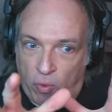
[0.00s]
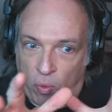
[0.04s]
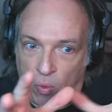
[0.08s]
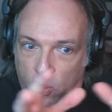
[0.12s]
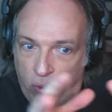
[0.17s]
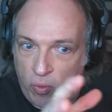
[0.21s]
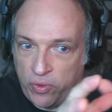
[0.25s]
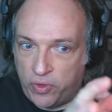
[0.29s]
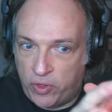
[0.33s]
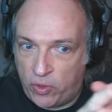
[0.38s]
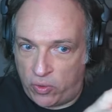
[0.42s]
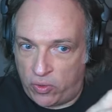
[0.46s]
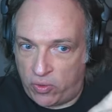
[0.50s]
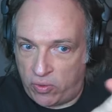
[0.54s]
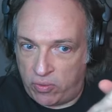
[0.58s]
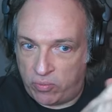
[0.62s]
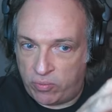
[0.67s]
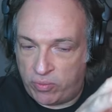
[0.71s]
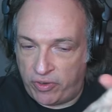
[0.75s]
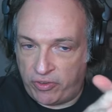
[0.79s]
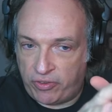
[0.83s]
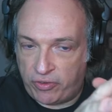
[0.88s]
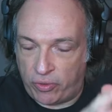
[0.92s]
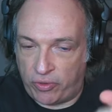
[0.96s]
all your
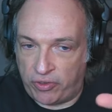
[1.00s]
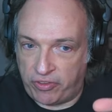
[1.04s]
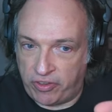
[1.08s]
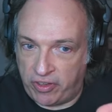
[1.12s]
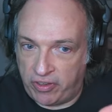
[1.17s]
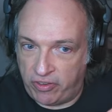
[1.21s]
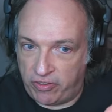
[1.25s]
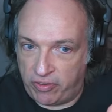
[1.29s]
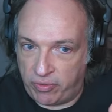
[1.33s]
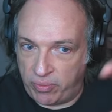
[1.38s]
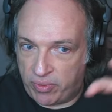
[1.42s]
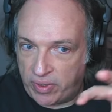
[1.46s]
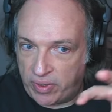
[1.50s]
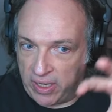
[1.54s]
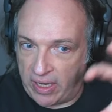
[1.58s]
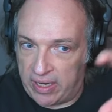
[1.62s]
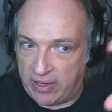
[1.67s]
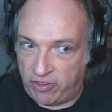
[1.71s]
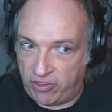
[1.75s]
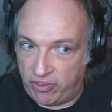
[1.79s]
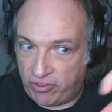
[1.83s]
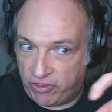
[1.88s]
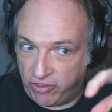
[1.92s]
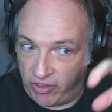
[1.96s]
resources and
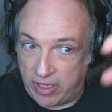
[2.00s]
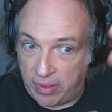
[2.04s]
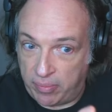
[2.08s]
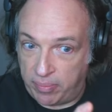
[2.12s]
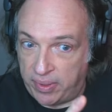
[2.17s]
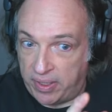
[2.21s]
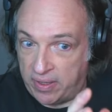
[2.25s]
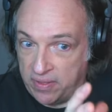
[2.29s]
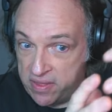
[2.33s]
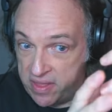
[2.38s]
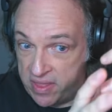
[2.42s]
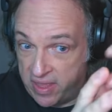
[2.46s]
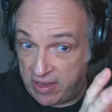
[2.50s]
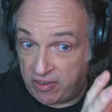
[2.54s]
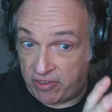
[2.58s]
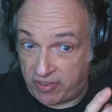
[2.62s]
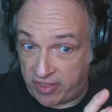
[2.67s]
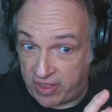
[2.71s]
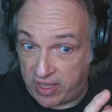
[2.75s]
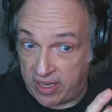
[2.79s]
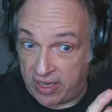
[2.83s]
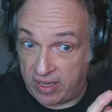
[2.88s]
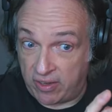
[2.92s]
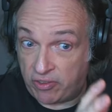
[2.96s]
relationship in this
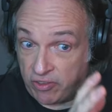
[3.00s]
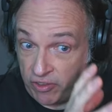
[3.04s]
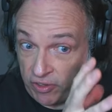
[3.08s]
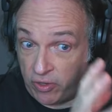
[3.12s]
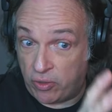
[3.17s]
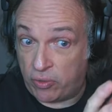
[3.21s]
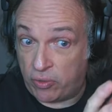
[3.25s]
thing so you're